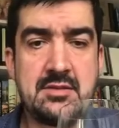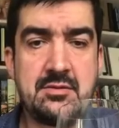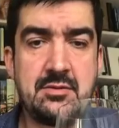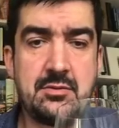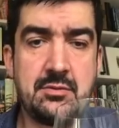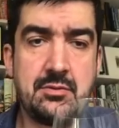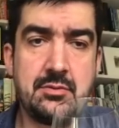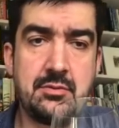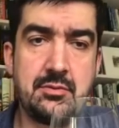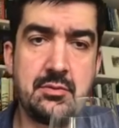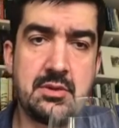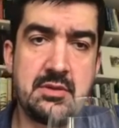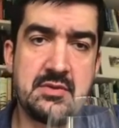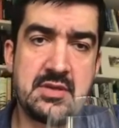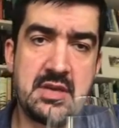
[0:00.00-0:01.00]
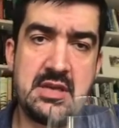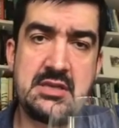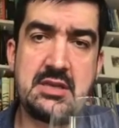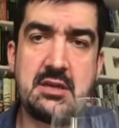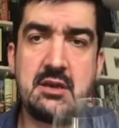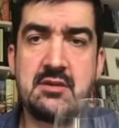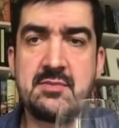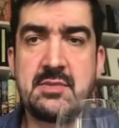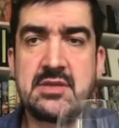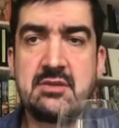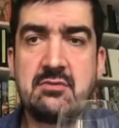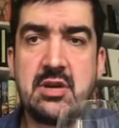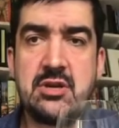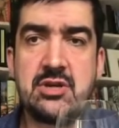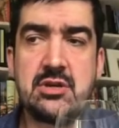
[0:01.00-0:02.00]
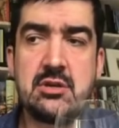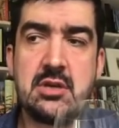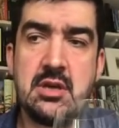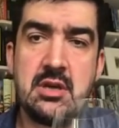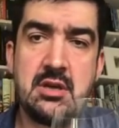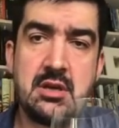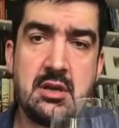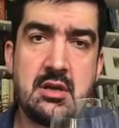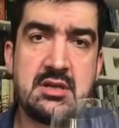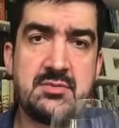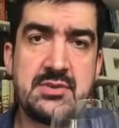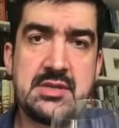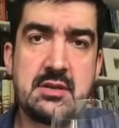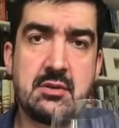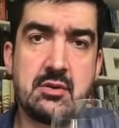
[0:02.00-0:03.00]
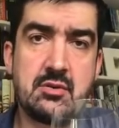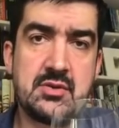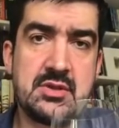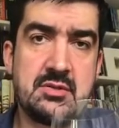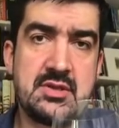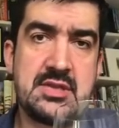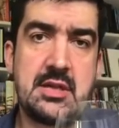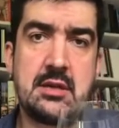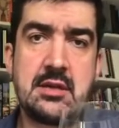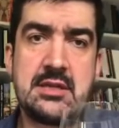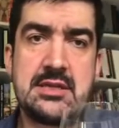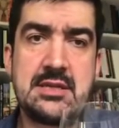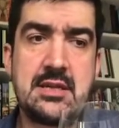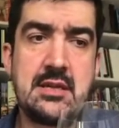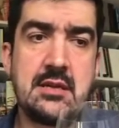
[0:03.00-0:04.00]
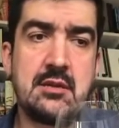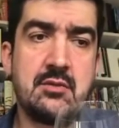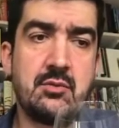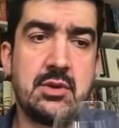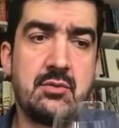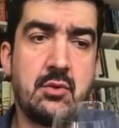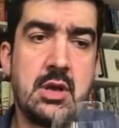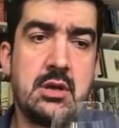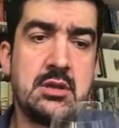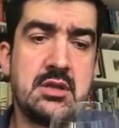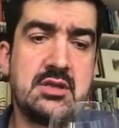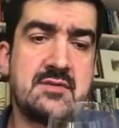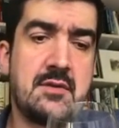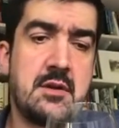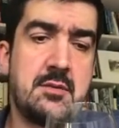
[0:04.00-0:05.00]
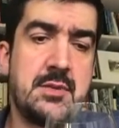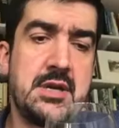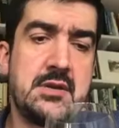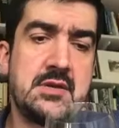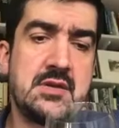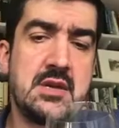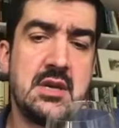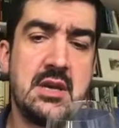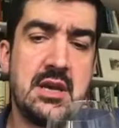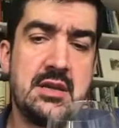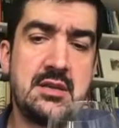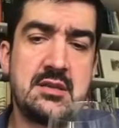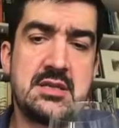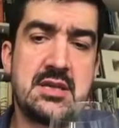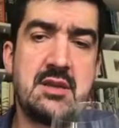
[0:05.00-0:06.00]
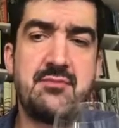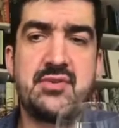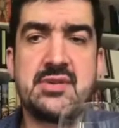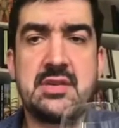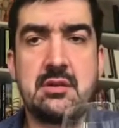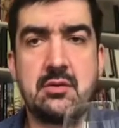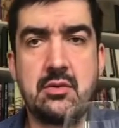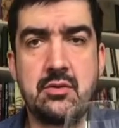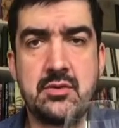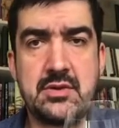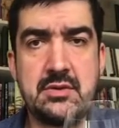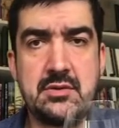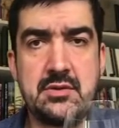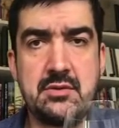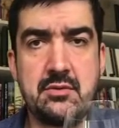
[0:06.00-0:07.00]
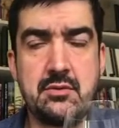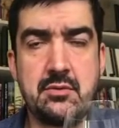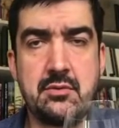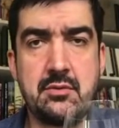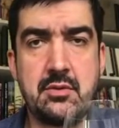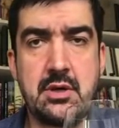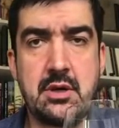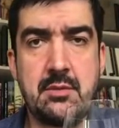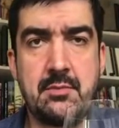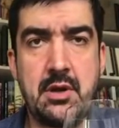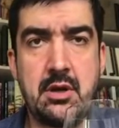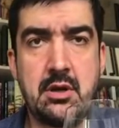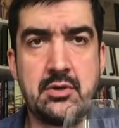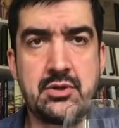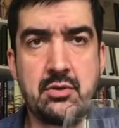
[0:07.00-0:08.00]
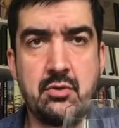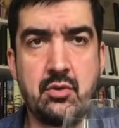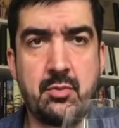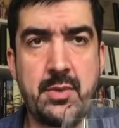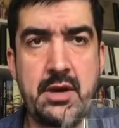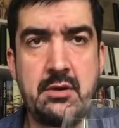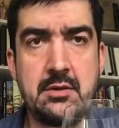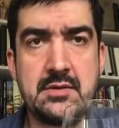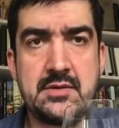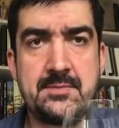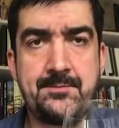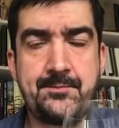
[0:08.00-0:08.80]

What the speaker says: to, there was 18 hours maceration, 90% goes into stainless steel with the wild yeast ferments, and then 10% goes into large oak barrels.